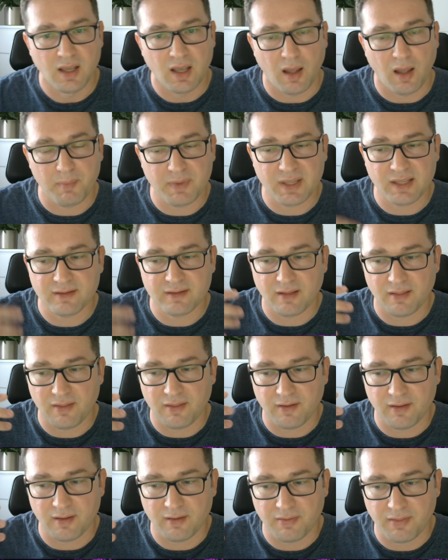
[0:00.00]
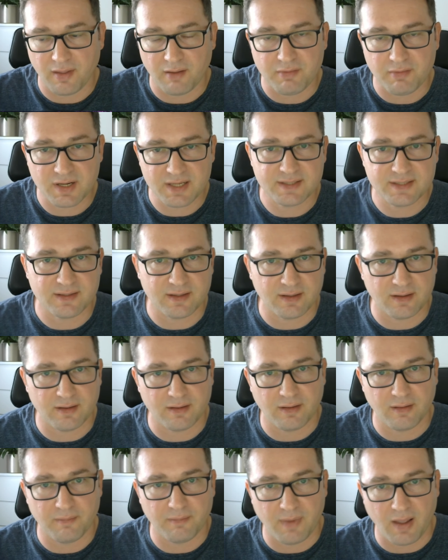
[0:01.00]
I mean, there is
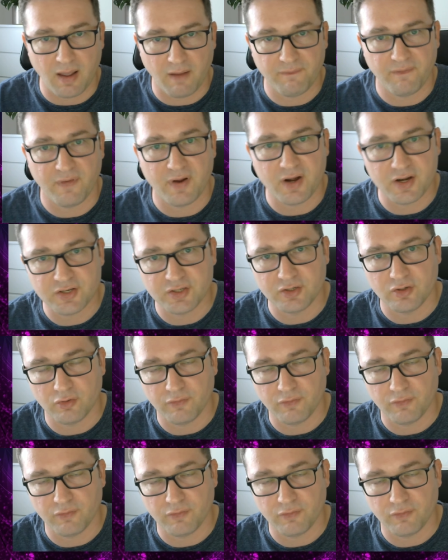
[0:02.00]
a version